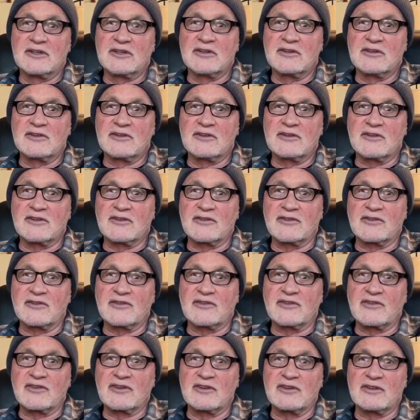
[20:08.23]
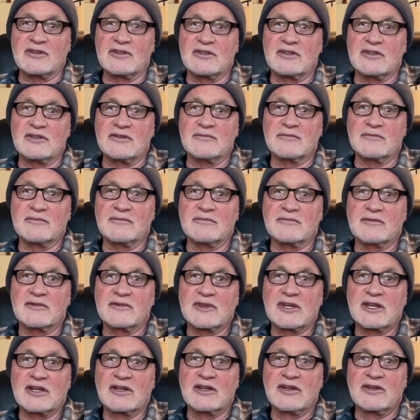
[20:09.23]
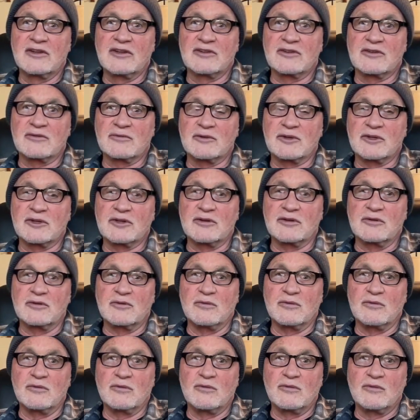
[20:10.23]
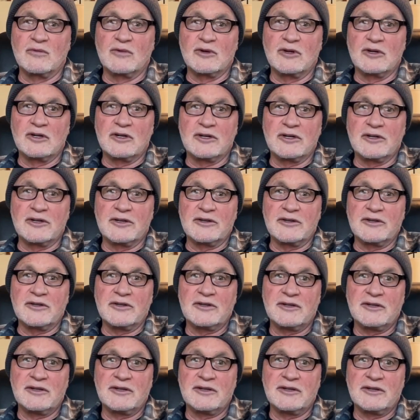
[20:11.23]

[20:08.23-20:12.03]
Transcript: to C. So we go 1,